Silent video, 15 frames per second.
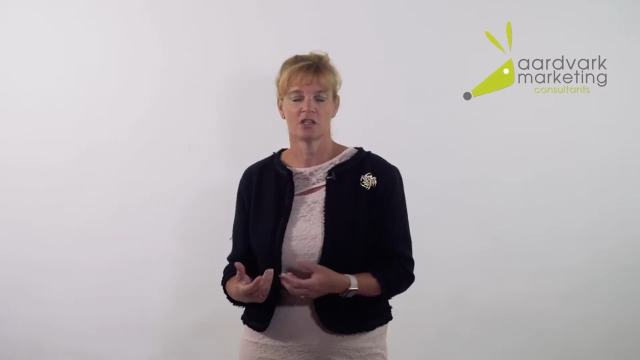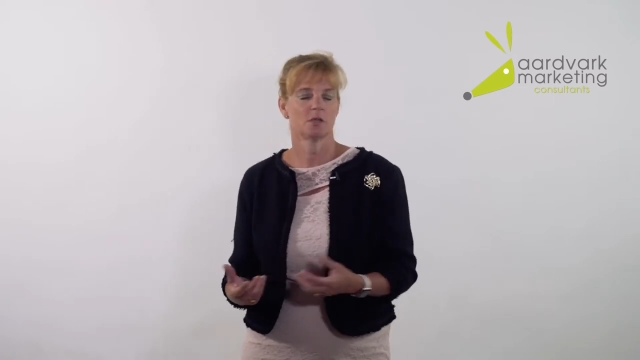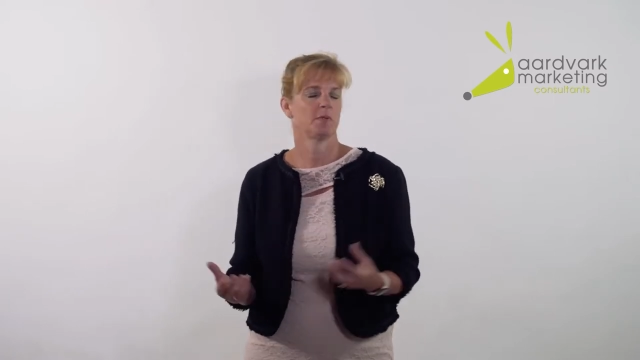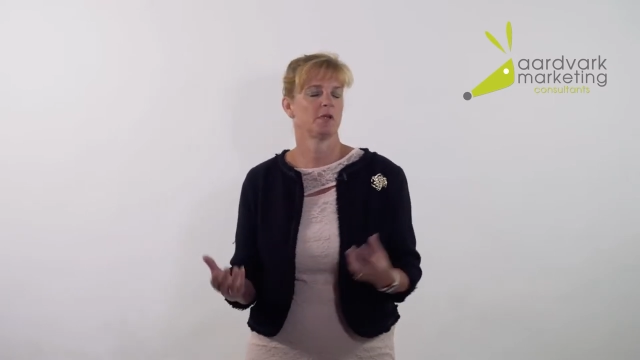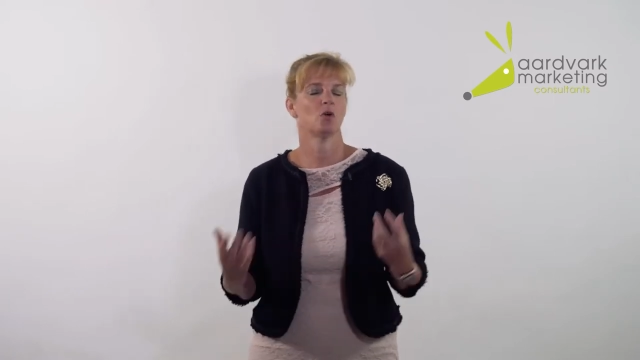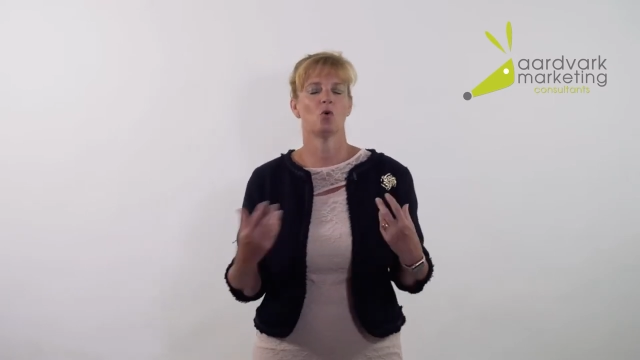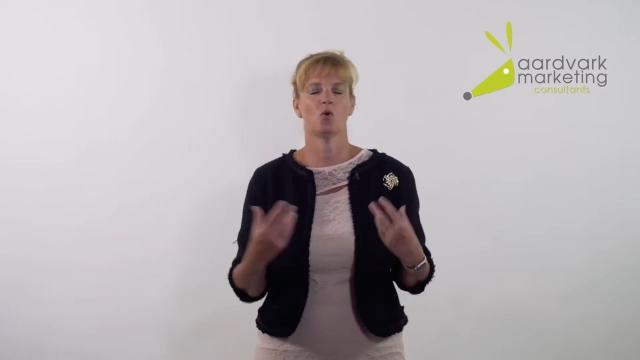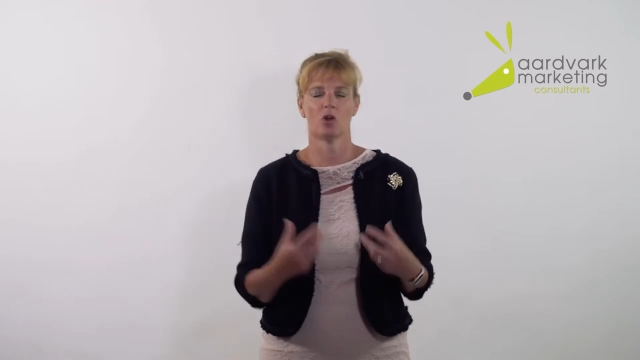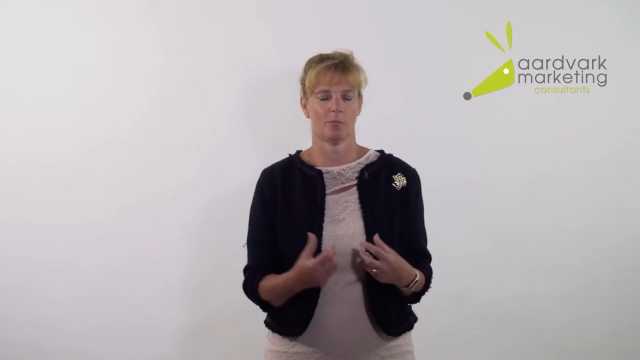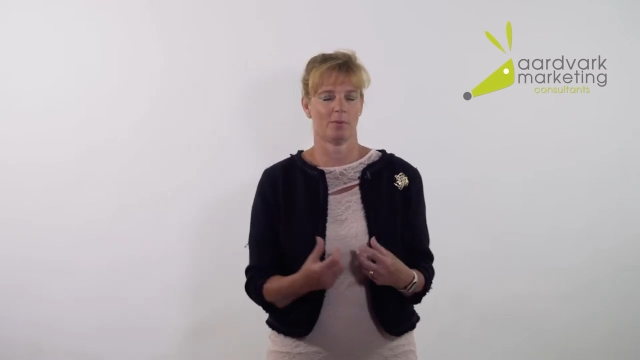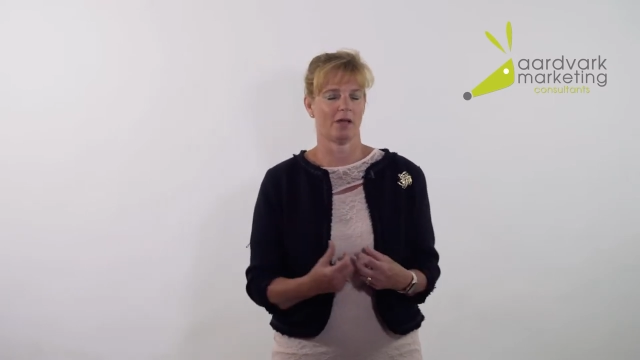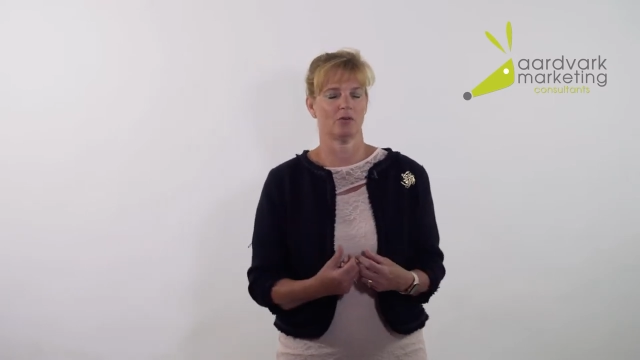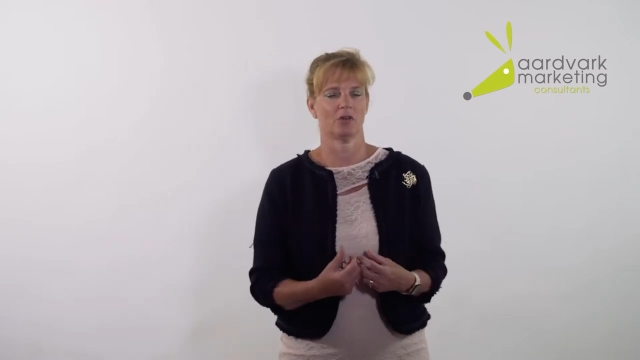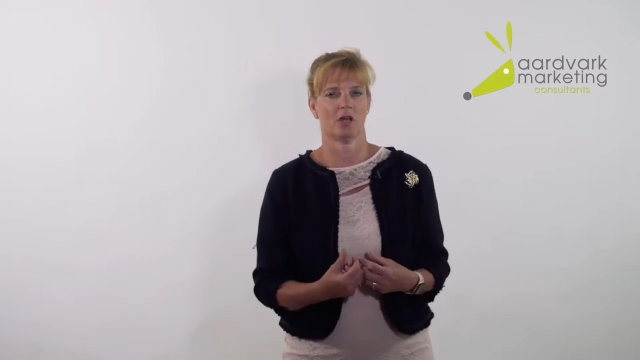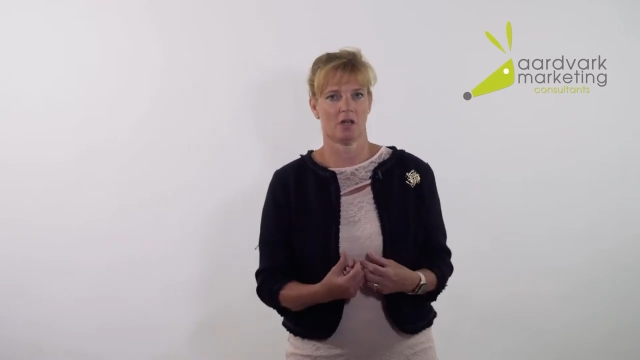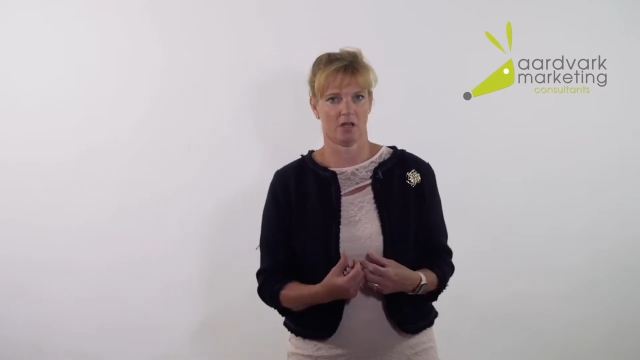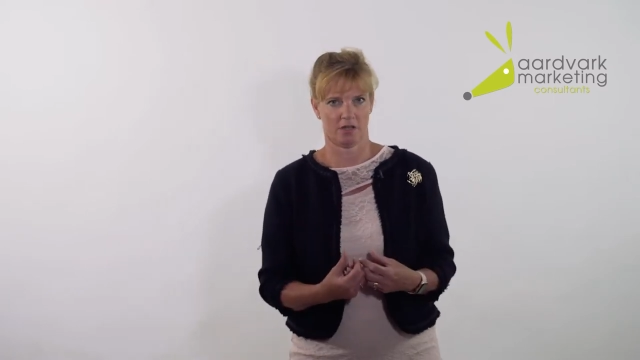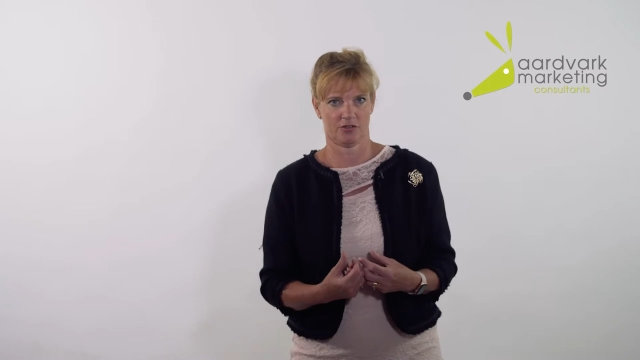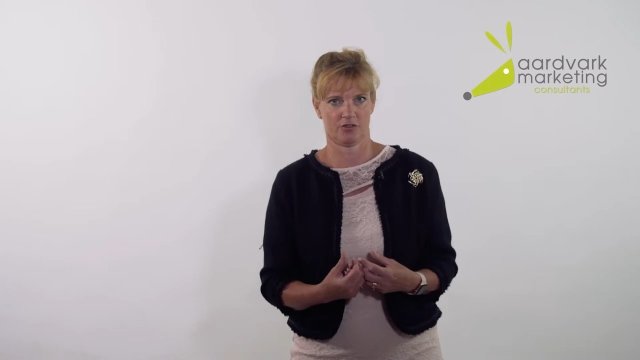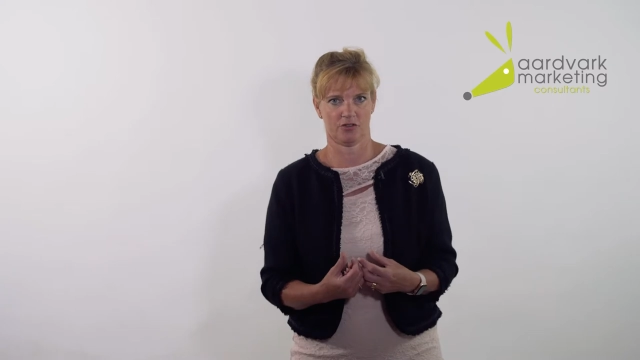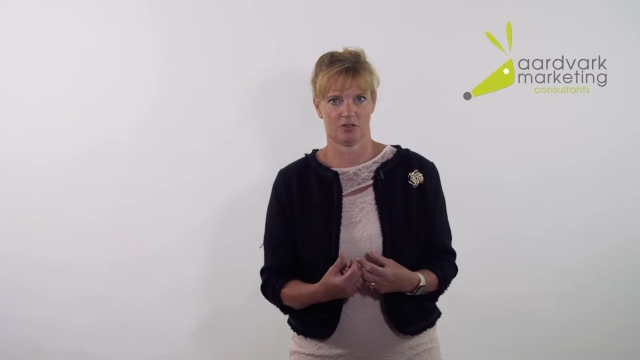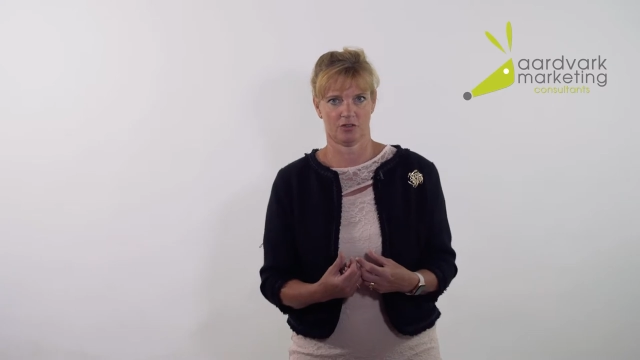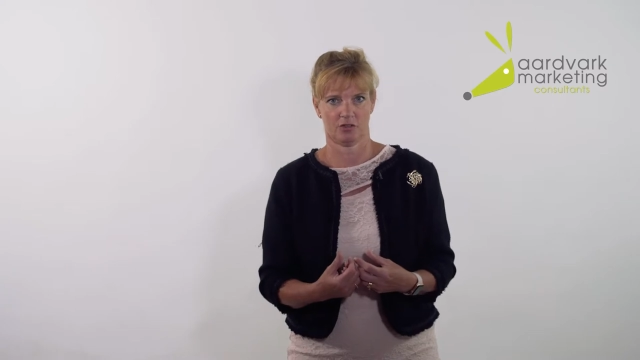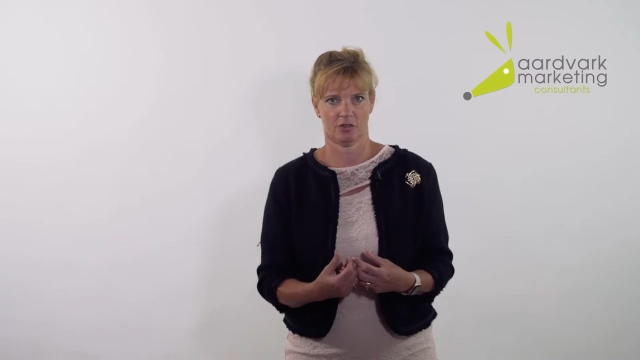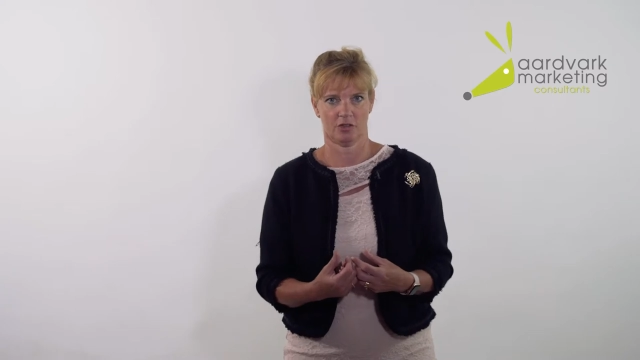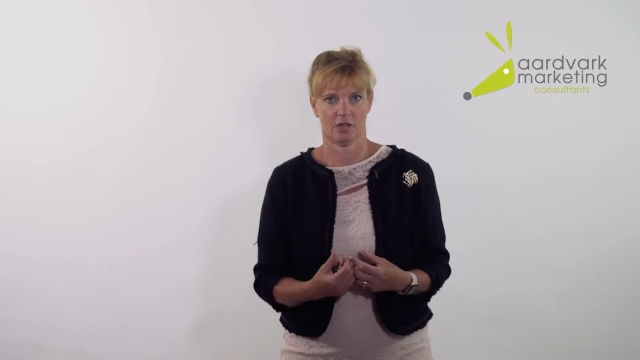to be all about us.